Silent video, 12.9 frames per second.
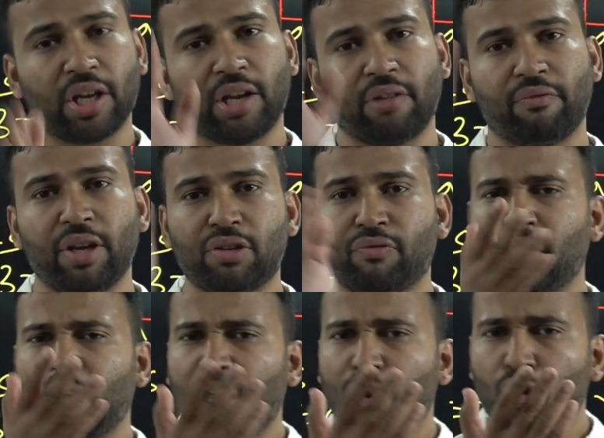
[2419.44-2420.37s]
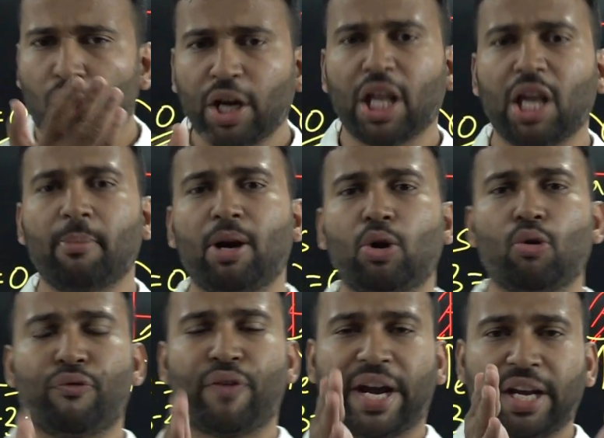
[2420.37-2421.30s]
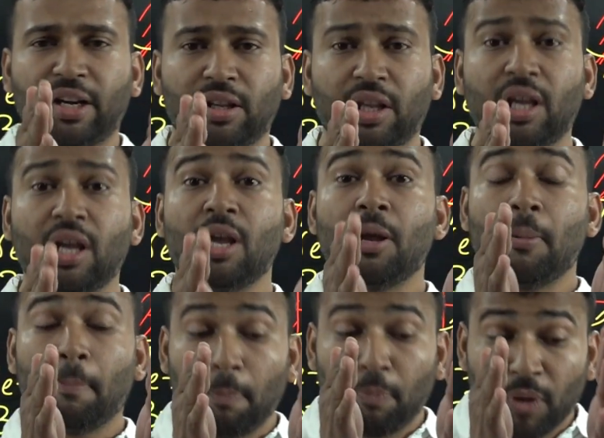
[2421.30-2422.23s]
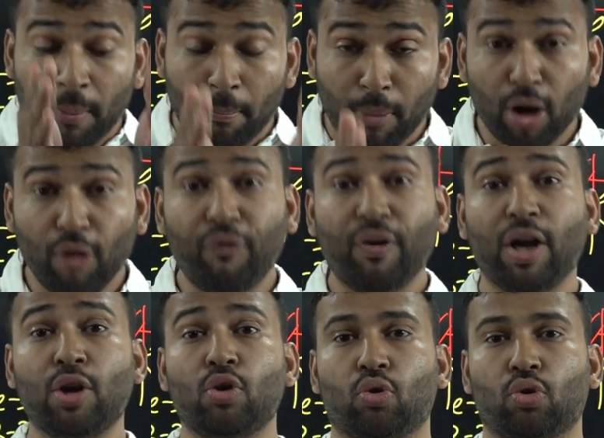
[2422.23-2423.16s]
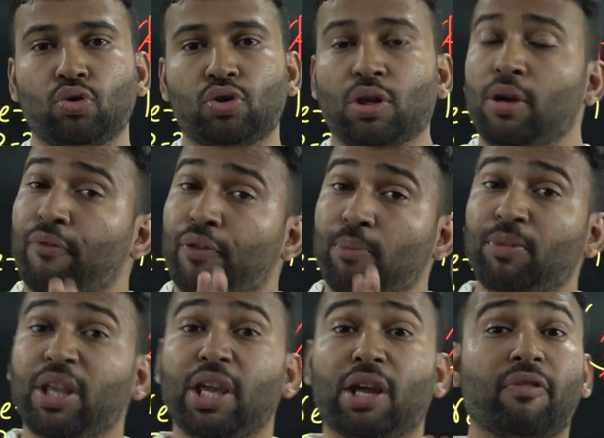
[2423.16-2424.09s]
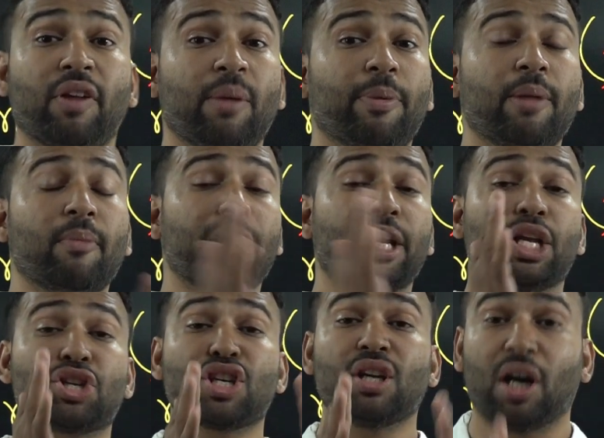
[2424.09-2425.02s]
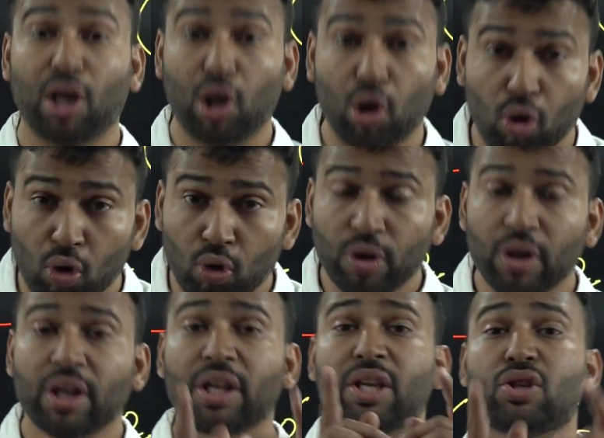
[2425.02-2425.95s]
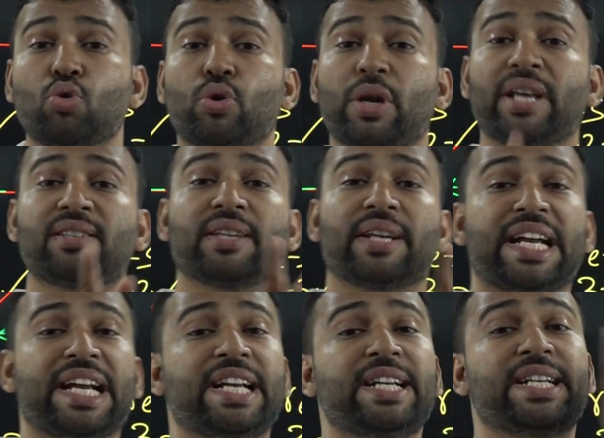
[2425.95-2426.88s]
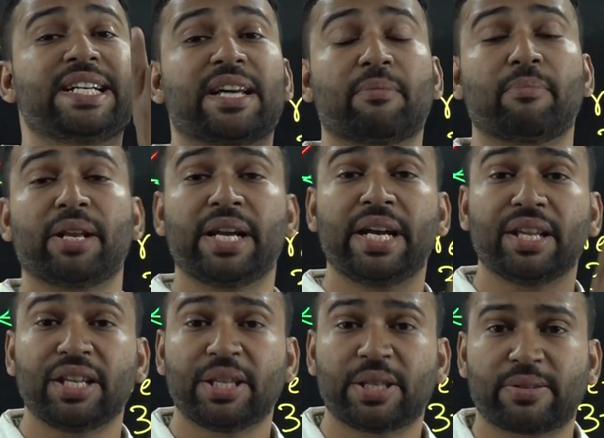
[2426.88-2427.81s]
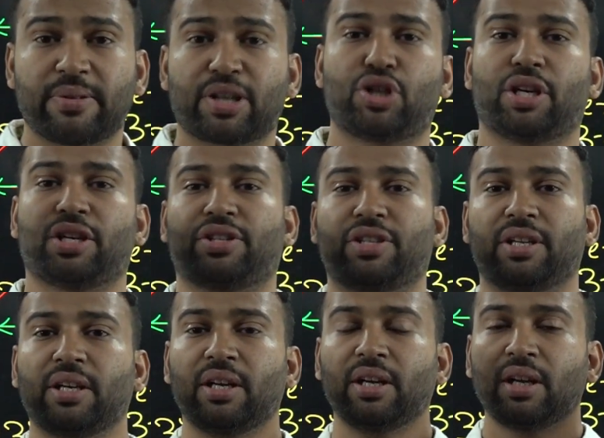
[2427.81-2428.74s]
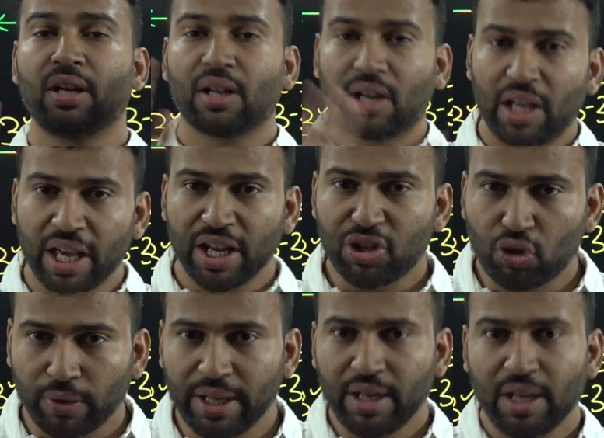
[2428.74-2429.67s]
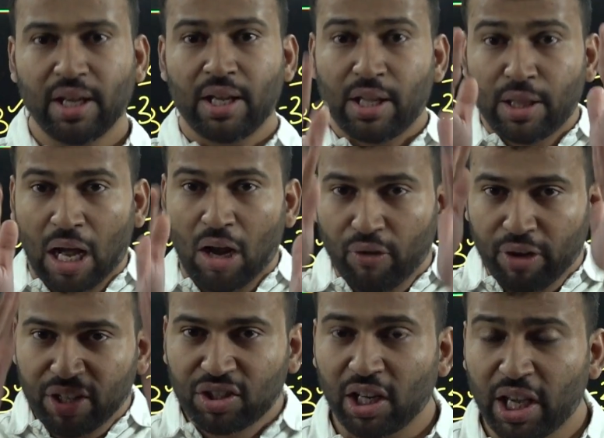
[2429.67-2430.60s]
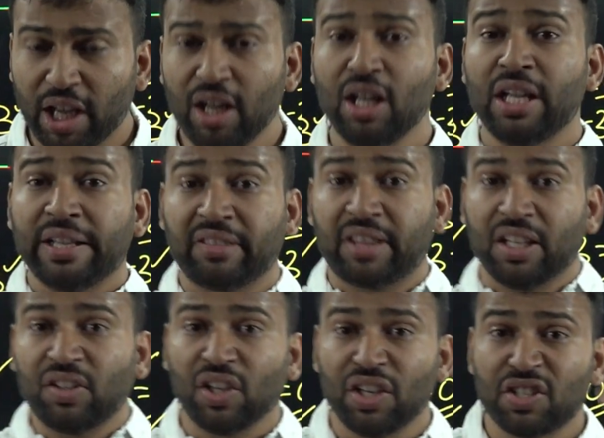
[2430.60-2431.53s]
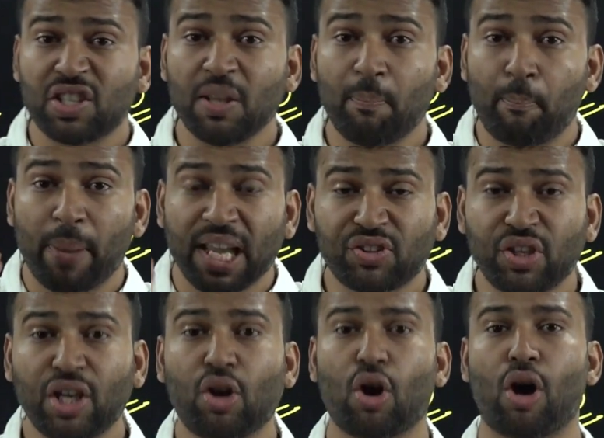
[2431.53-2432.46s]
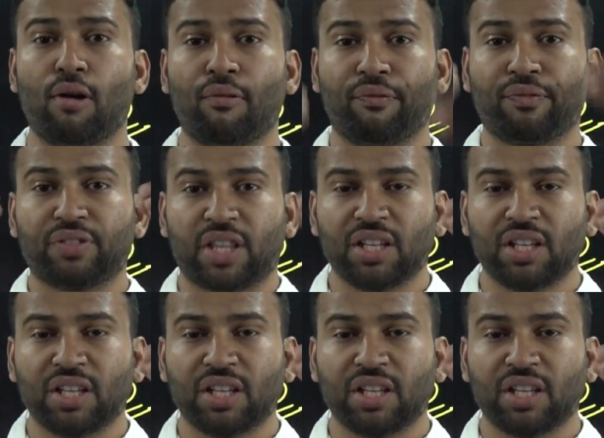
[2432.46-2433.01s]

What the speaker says: in which we are not able to find the number of unknowns from the equilibrium condition alone is known as indeterminate structures. Clear, student? Now it is clear. This is the basic of